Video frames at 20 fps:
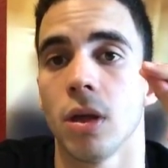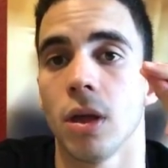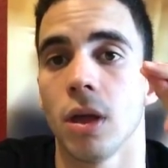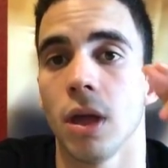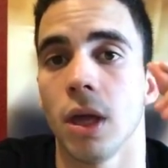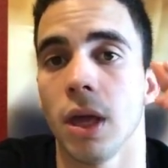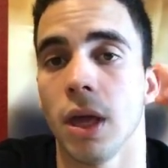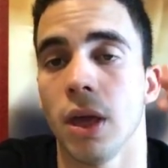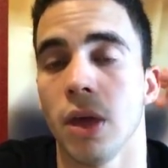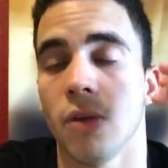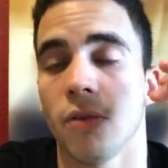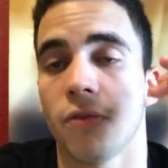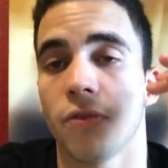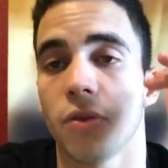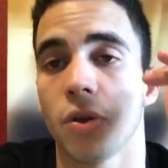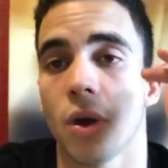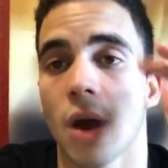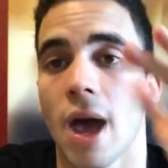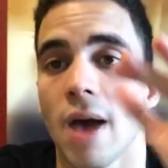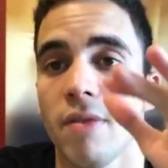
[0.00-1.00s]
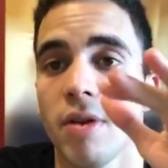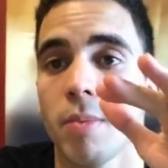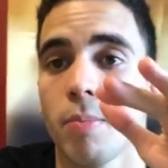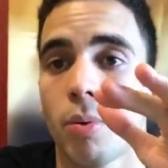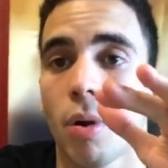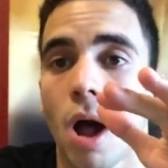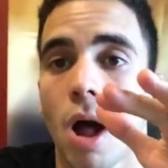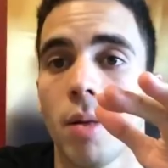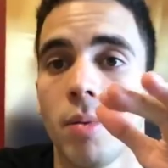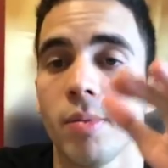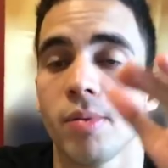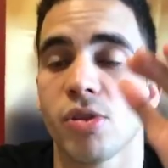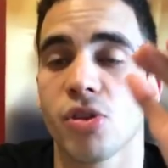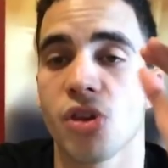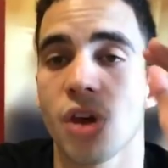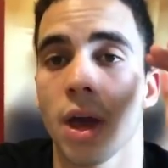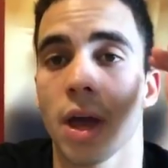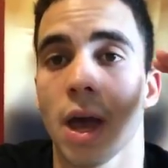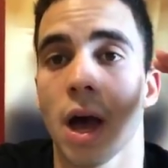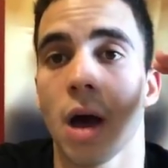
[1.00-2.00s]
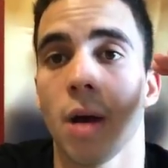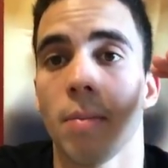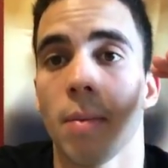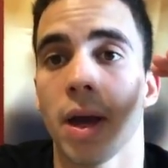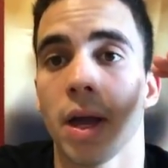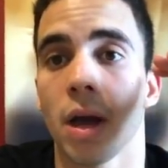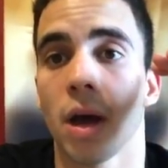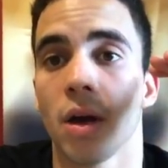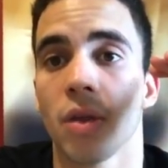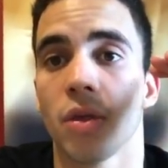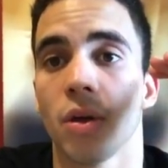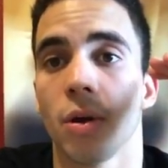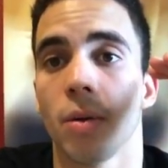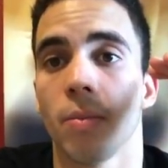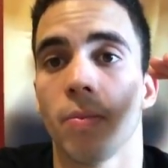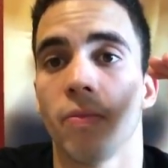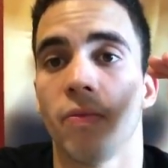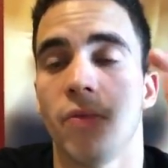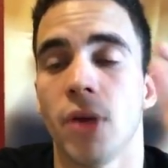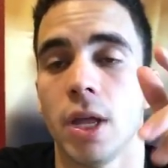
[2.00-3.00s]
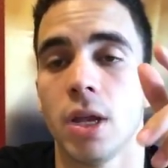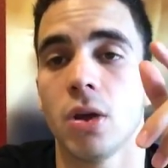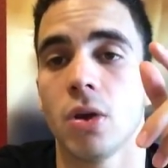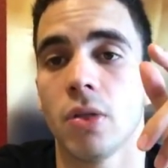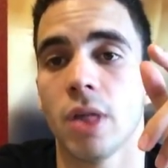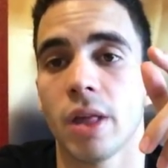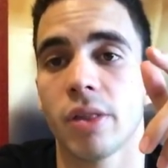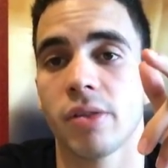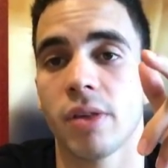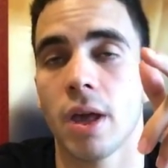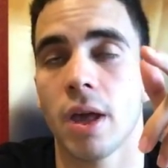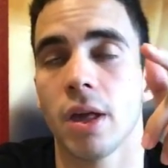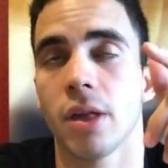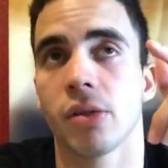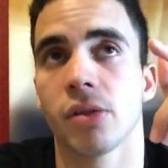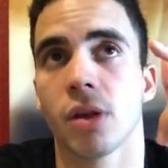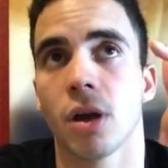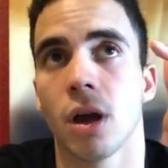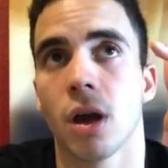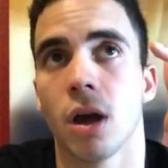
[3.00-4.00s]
if you're having problems, check out my other video that says